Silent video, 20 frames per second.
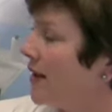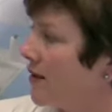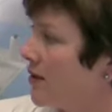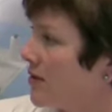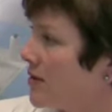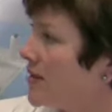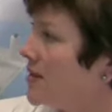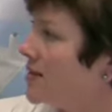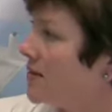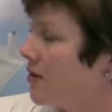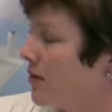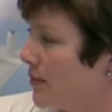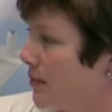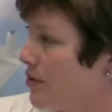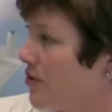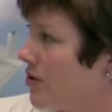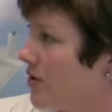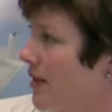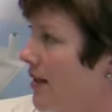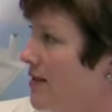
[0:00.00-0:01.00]
and artisanal
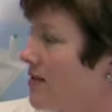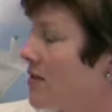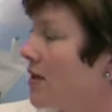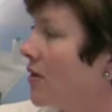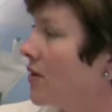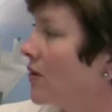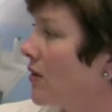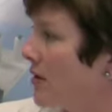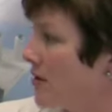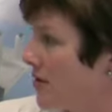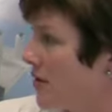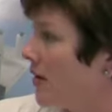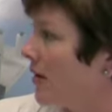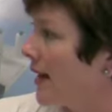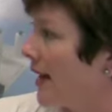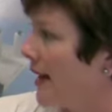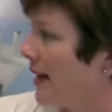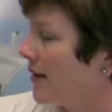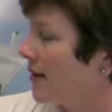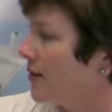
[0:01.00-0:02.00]
merchandise across all
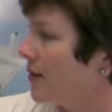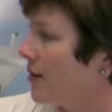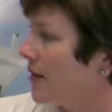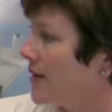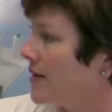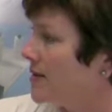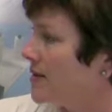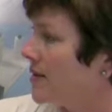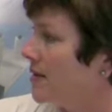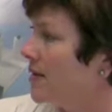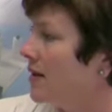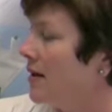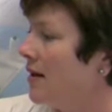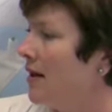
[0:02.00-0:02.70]
categories.